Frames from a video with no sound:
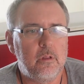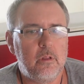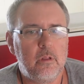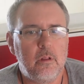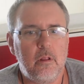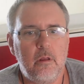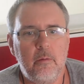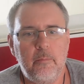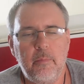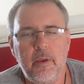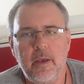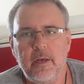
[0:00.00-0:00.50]

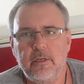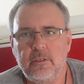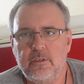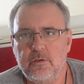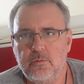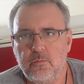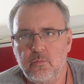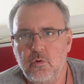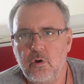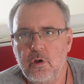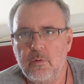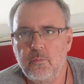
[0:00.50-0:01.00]
about
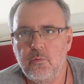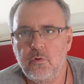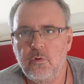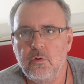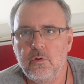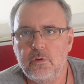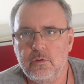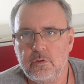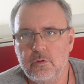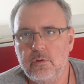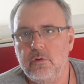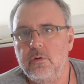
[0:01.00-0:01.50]
some worm
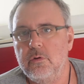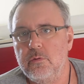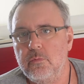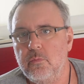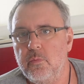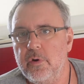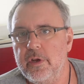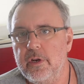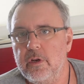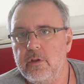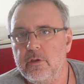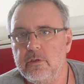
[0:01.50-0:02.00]
hooks or
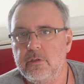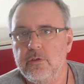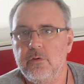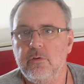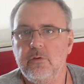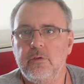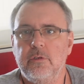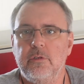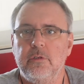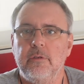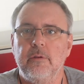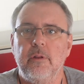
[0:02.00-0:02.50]
weedless
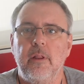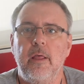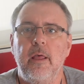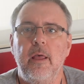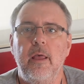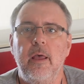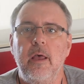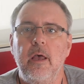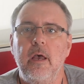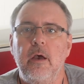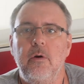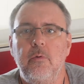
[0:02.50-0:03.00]
hooks
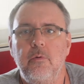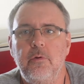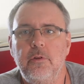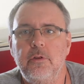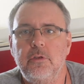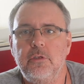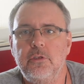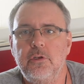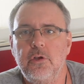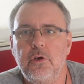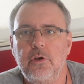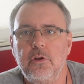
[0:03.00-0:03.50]
with a
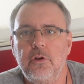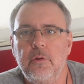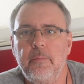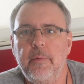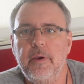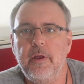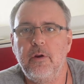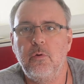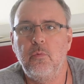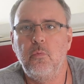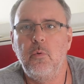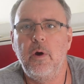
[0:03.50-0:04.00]
certain
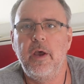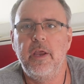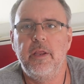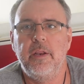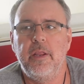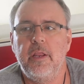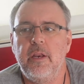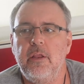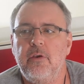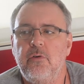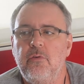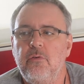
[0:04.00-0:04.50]
amount of weight,
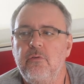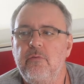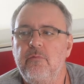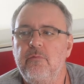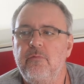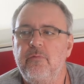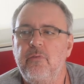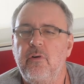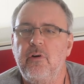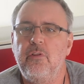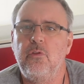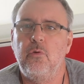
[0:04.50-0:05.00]
and he couldn't
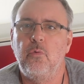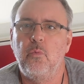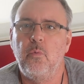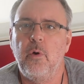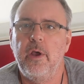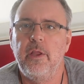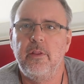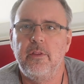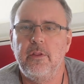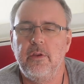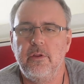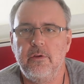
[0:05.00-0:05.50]
find the
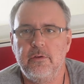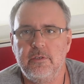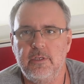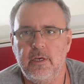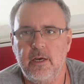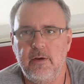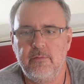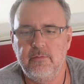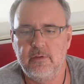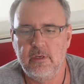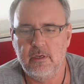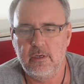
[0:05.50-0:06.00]
weight that he was
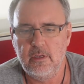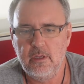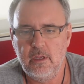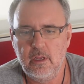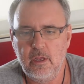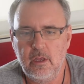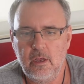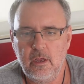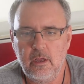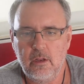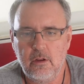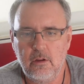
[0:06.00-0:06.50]
after.
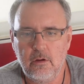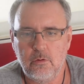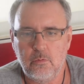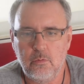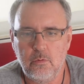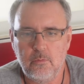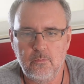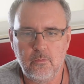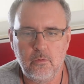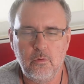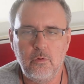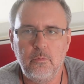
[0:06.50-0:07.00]
Like,
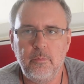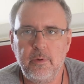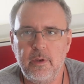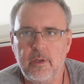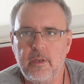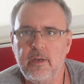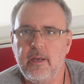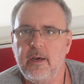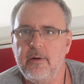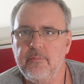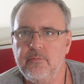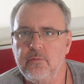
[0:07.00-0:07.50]
we've all
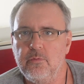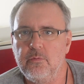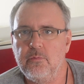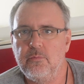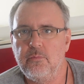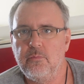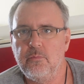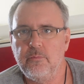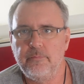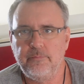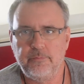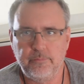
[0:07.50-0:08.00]
been after
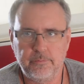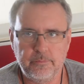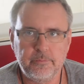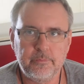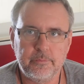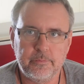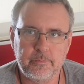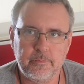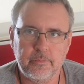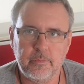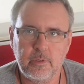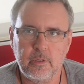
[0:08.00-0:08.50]

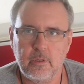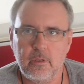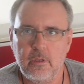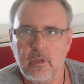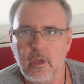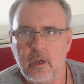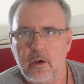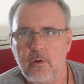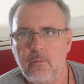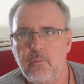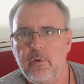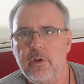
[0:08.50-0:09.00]

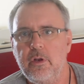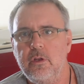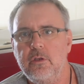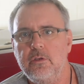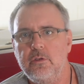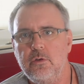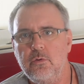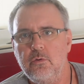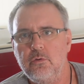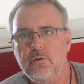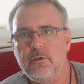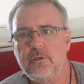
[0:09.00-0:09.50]

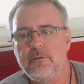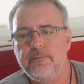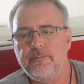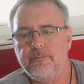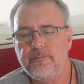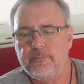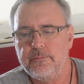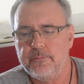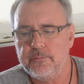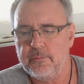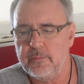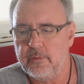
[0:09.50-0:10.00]
weedless
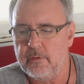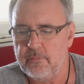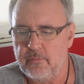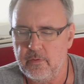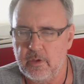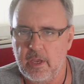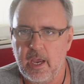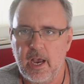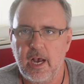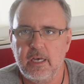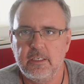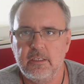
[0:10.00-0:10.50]
hooks for
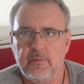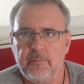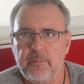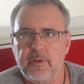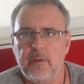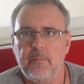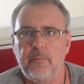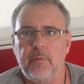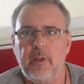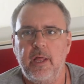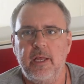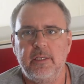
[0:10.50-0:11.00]
casting
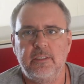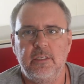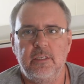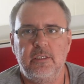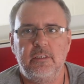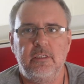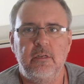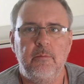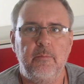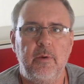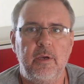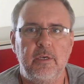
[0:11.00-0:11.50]
big
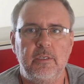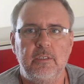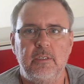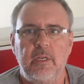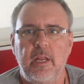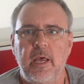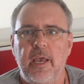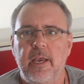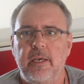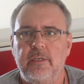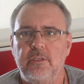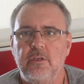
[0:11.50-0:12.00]
plastics and amongst
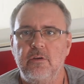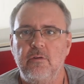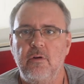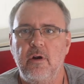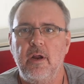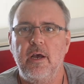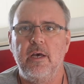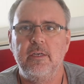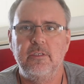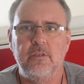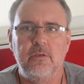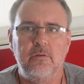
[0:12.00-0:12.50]
snags and
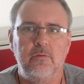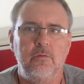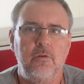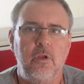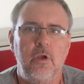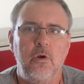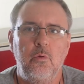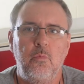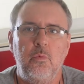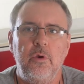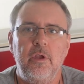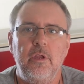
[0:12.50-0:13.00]
grass
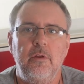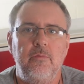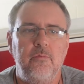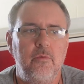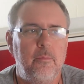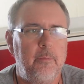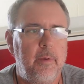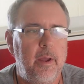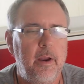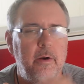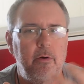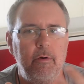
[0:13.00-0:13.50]
and weed
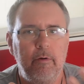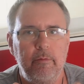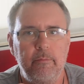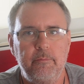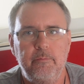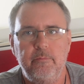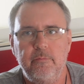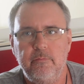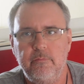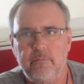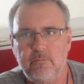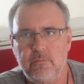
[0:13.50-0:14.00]
for barren
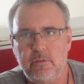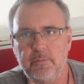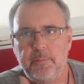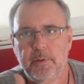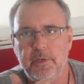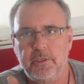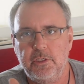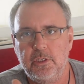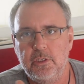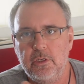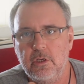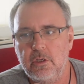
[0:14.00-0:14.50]

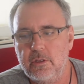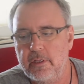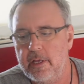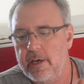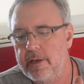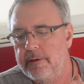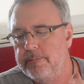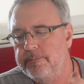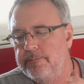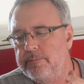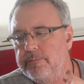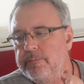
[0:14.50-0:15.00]
species like
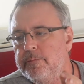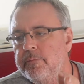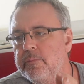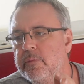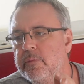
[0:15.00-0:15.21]
that.